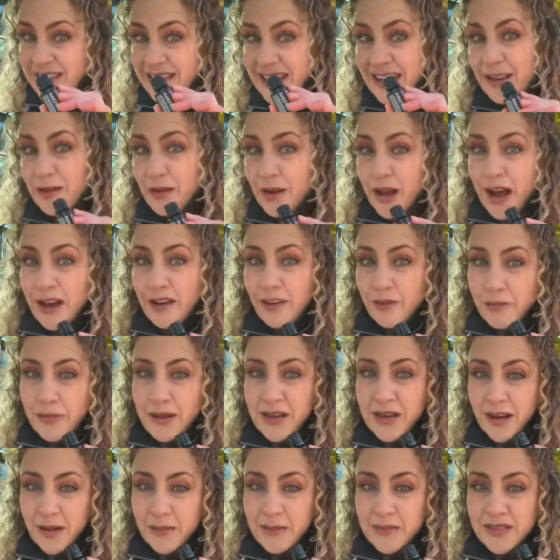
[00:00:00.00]
then it kind of
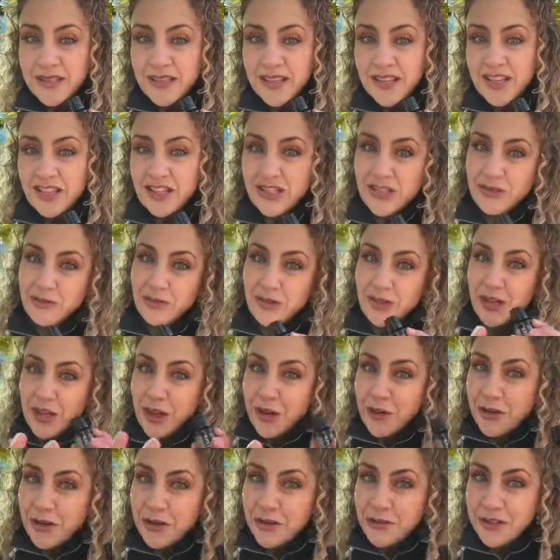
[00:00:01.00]
becomes a
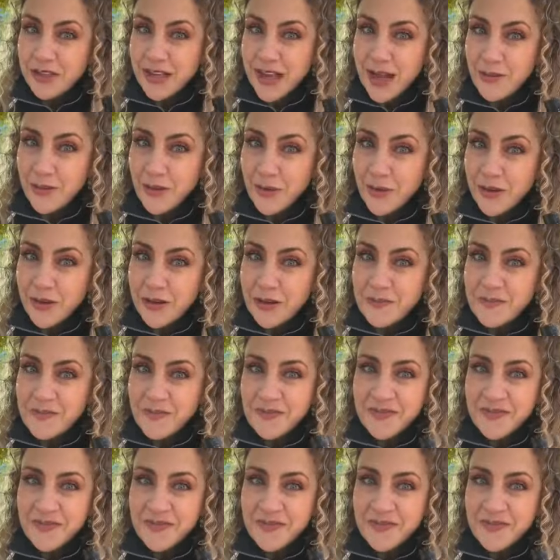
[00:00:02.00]
Shinrin-yoku type oil.